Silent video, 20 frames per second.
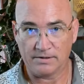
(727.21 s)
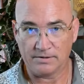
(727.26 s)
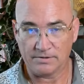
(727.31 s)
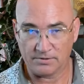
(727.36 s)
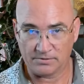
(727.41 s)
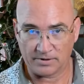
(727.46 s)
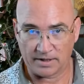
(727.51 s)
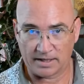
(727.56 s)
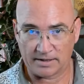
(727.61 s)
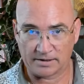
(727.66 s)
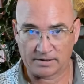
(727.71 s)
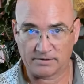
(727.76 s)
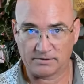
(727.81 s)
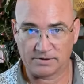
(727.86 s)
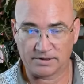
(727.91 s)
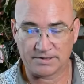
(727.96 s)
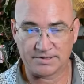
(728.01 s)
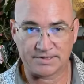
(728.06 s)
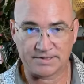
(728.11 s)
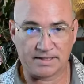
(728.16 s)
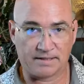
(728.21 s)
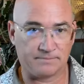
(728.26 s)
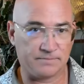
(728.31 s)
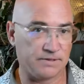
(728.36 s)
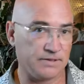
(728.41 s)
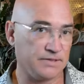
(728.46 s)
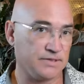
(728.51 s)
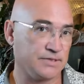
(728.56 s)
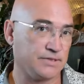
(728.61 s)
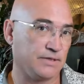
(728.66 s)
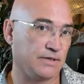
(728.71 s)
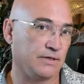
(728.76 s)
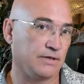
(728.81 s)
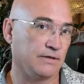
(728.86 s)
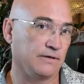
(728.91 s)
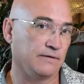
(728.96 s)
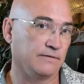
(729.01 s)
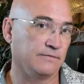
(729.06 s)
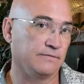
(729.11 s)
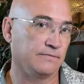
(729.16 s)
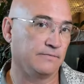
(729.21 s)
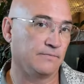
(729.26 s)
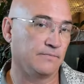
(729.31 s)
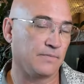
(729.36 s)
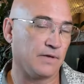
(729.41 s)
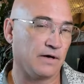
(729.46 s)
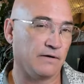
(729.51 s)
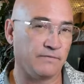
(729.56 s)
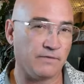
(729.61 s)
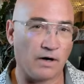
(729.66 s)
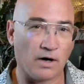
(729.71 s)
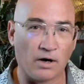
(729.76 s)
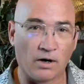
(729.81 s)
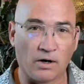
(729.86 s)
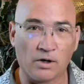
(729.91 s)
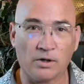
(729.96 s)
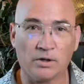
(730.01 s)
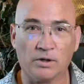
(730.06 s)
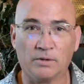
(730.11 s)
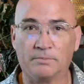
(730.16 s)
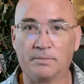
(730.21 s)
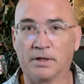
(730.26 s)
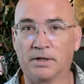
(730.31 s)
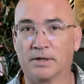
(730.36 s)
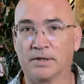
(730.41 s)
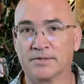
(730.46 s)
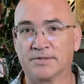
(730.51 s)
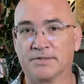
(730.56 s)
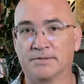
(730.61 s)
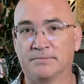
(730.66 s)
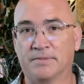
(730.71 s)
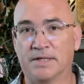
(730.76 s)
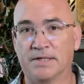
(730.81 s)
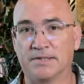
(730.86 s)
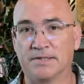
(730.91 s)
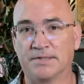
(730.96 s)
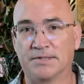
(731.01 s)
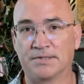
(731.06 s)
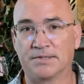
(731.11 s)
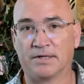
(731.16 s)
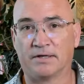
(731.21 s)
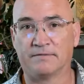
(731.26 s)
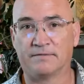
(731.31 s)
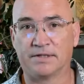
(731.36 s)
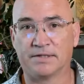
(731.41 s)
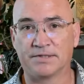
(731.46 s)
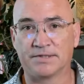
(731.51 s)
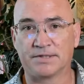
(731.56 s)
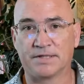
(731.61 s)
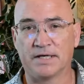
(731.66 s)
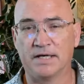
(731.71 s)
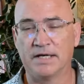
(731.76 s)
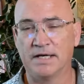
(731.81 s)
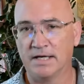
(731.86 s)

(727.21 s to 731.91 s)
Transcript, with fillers: the radical acceptance of of all parts and pieces of us,